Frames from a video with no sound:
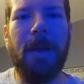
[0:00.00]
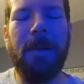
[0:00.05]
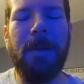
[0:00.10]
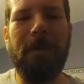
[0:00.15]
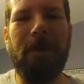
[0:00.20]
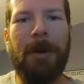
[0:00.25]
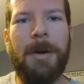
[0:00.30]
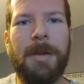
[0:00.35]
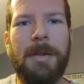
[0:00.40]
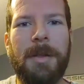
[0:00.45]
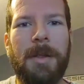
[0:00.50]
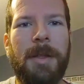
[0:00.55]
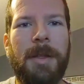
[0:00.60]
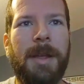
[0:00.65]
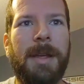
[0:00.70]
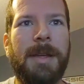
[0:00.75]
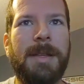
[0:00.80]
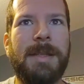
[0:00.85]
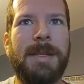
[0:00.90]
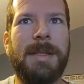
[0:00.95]
I mean, part of the
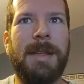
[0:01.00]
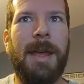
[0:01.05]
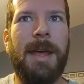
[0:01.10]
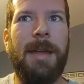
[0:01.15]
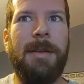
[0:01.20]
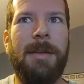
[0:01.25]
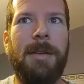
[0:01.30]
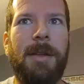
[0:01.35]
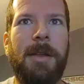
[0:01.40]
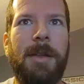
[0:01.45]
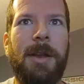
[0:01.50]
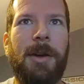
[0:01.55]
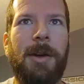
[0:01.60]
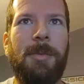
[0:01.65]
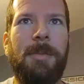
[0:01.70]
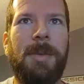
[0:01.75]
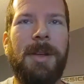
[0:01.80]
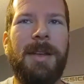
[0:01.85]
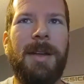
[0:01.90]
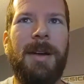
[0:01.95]
thing is that
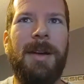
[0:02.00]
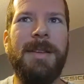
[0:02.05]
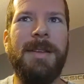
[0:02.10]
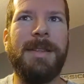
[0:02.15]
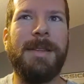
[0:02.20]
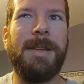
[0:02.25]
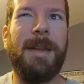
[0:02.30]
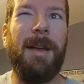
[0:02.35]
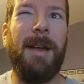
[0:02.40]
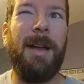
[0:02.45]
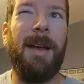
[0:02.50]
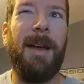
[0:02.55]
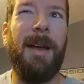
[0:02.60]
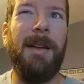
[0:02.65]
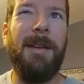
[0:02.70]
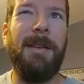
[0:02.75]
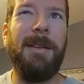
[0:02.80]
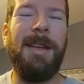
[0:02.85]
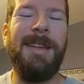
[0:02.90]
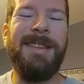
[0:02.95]
because
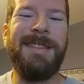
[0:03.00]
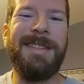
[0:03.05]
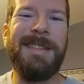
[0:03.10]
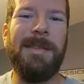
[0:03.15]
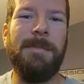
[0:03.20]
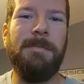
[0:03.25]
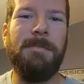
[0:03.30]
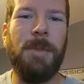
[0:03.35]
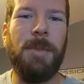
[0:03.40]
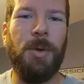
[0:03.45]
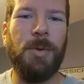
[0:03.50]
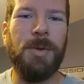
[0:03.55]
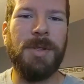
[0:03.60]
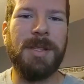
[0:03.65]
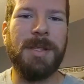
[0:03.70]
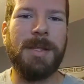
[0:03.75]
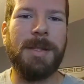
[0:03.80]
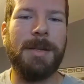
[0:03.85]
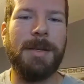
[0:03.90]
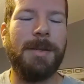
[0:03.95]
it's the
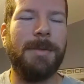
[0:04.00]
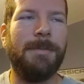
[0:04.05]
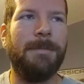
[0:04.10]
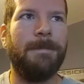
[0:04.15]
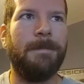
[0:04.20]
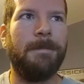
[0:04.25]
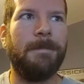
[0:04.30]
most